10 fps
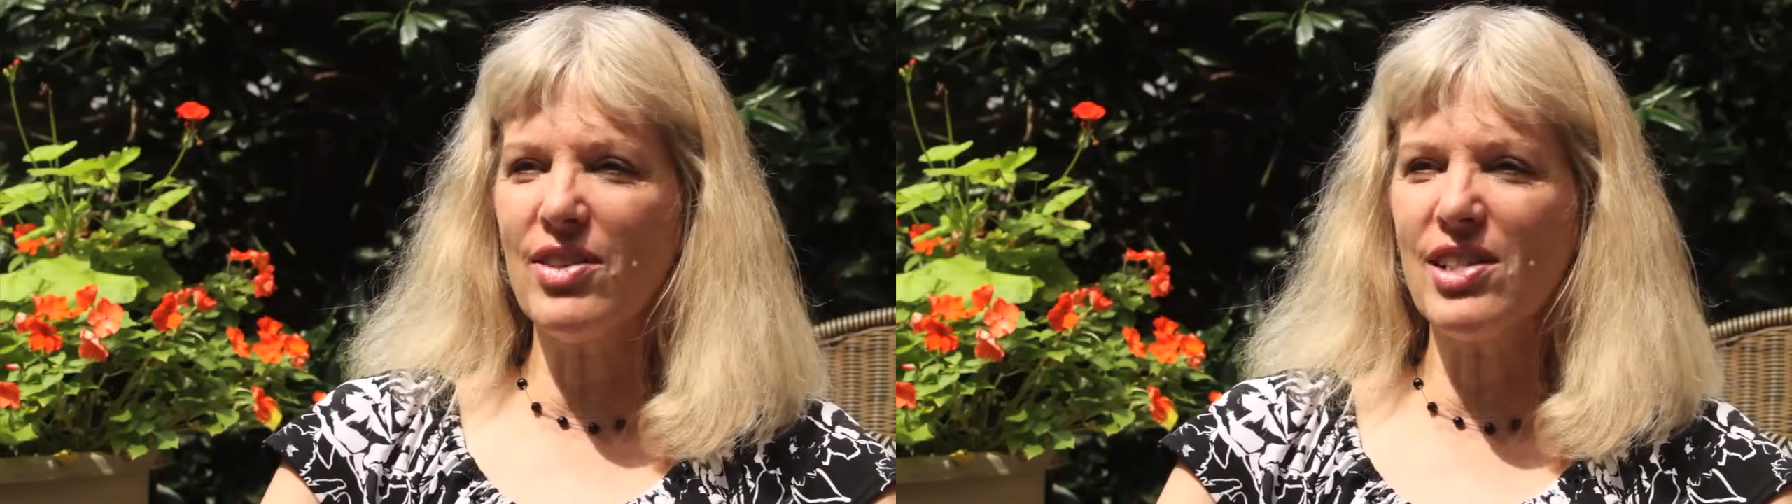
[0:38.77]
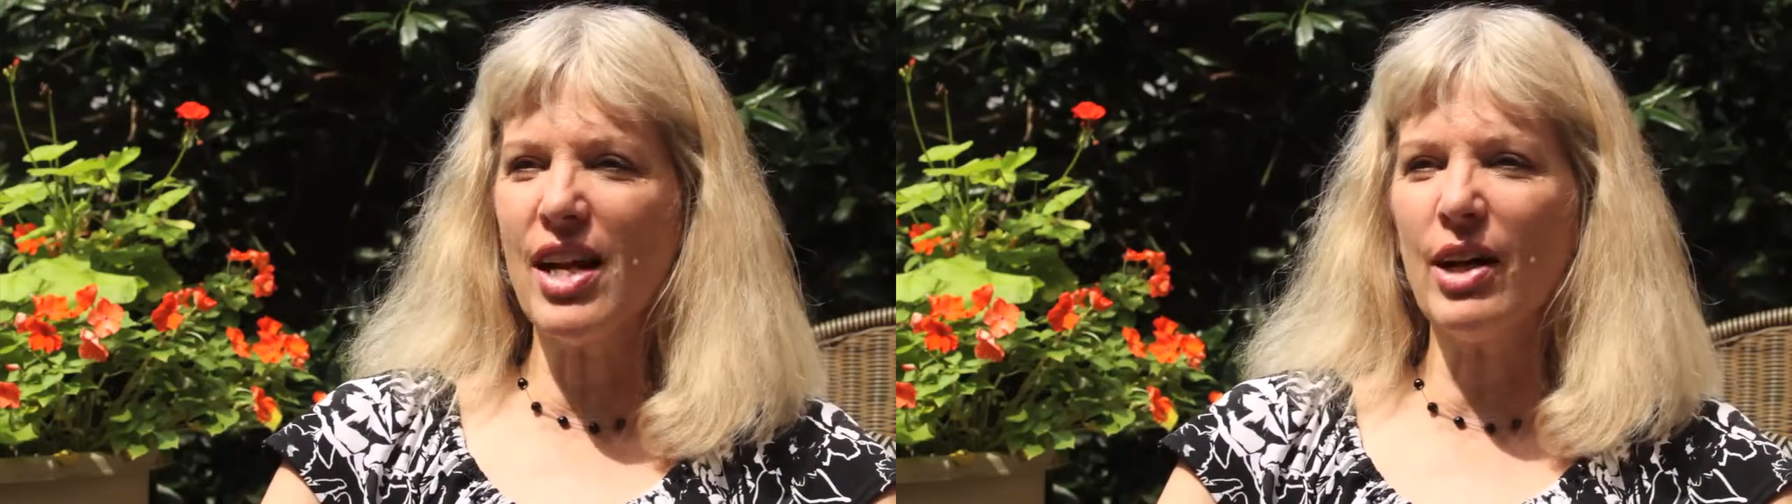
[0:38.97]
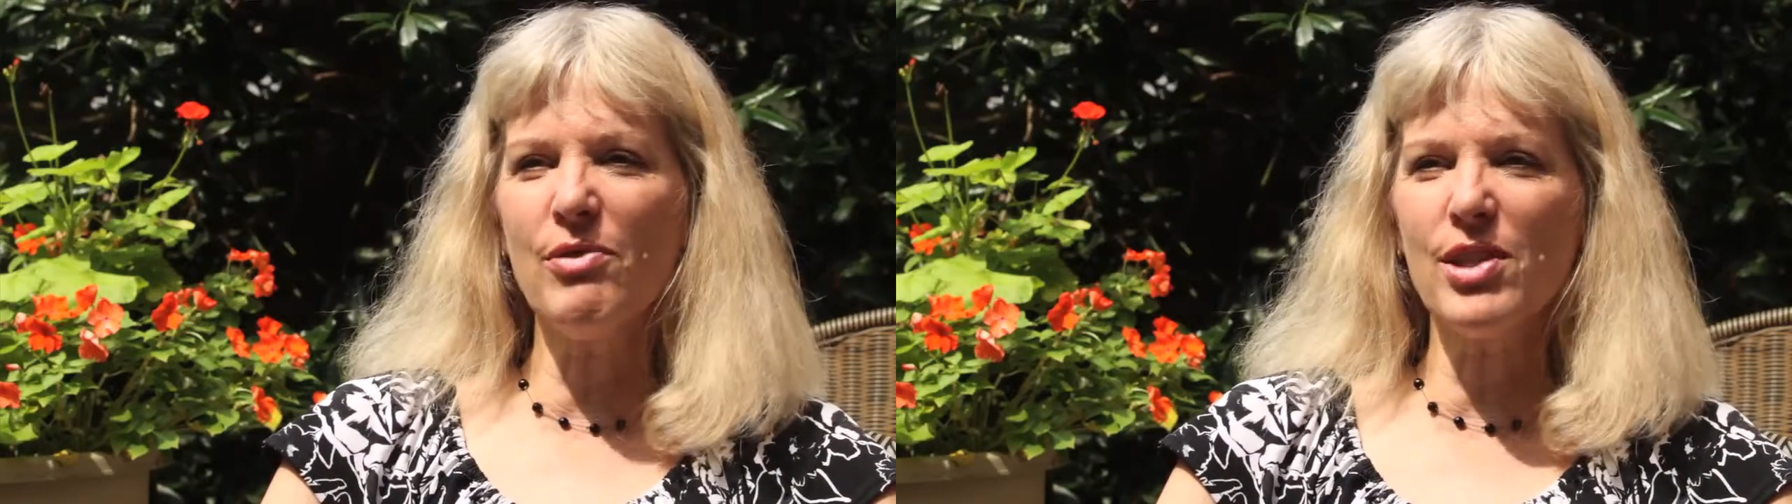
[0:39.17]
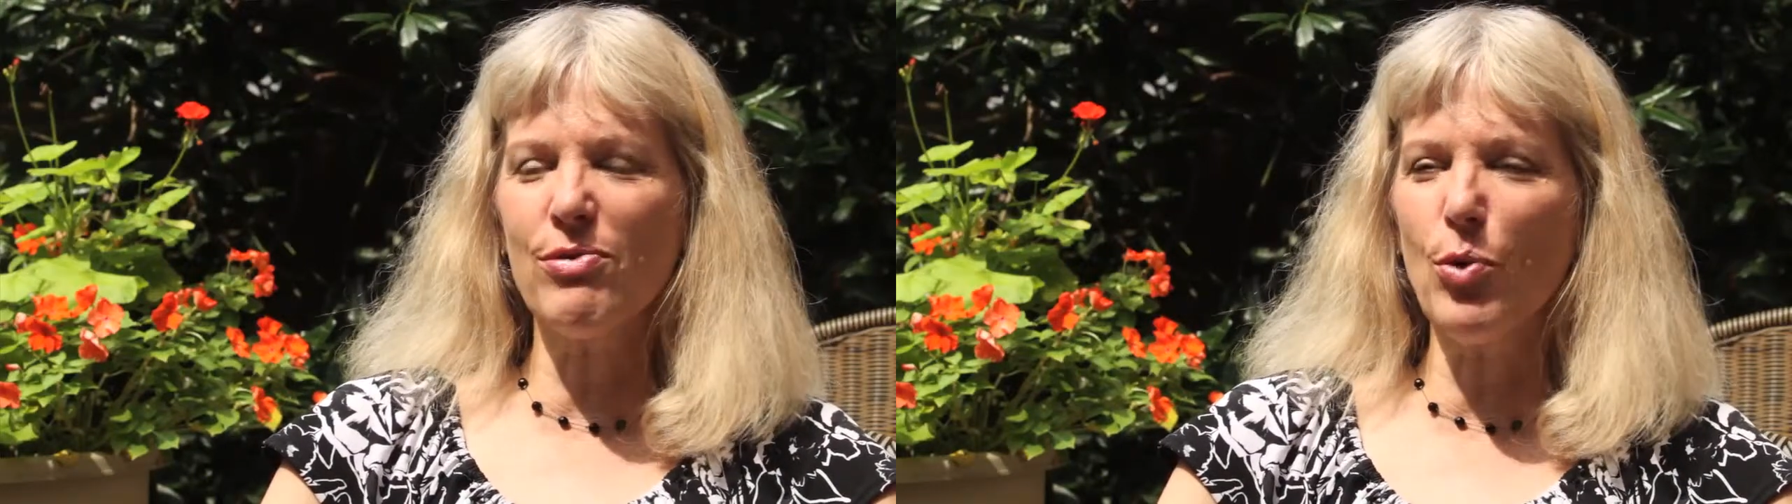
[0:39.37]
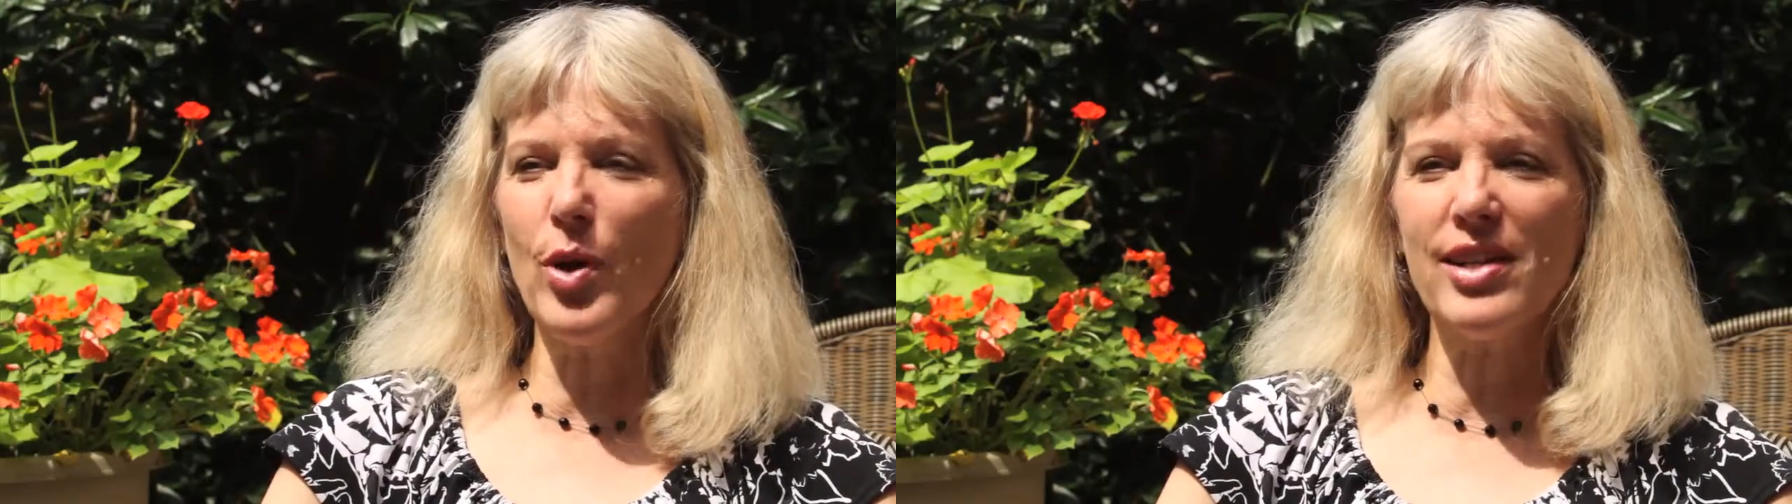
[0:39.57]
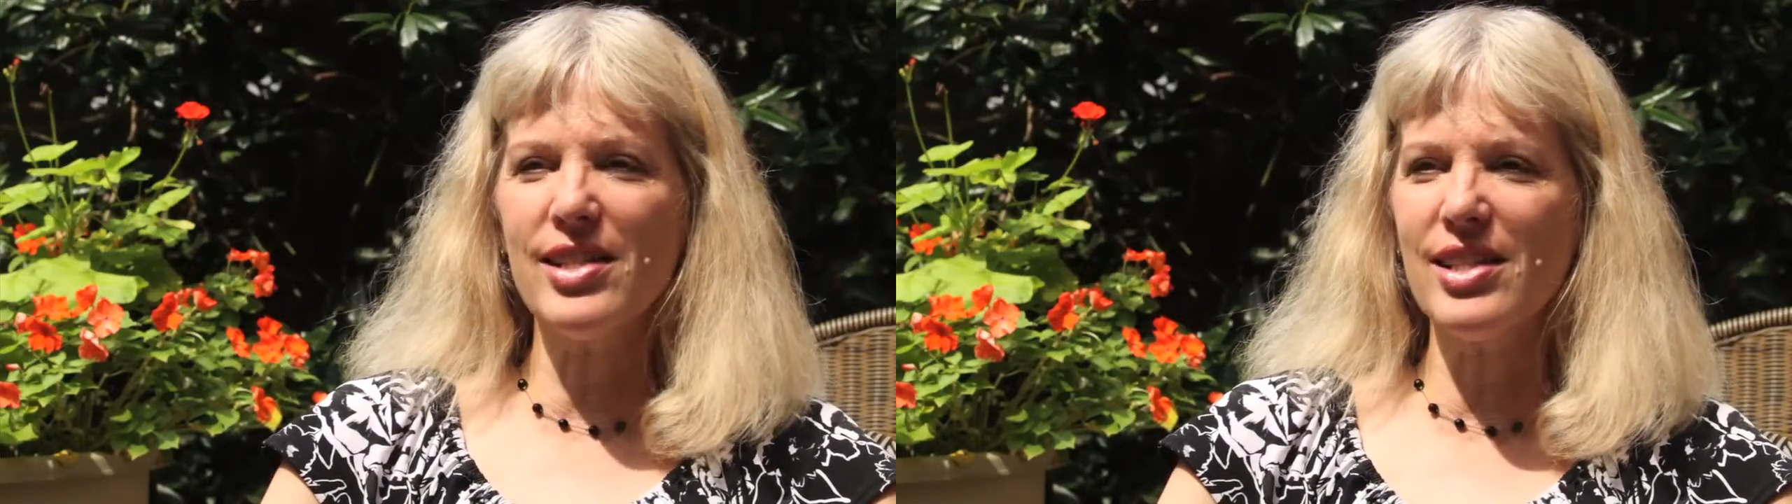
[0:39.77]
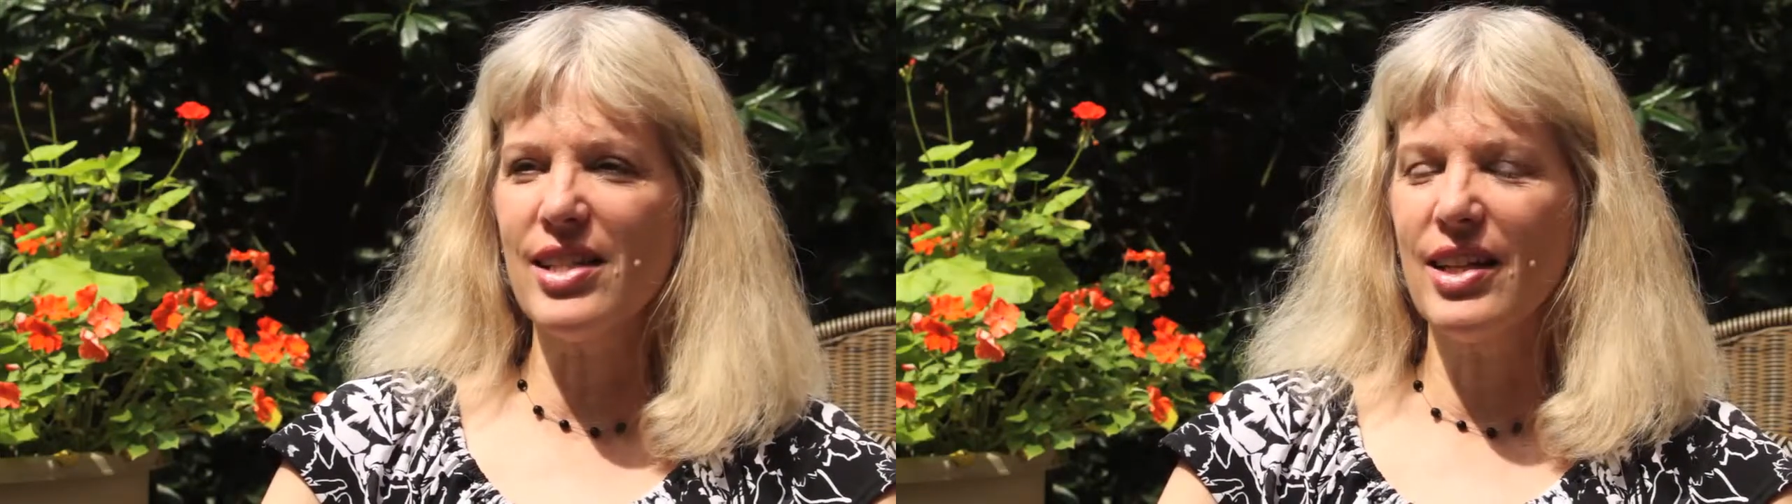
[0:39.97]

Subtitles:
sound of his voice.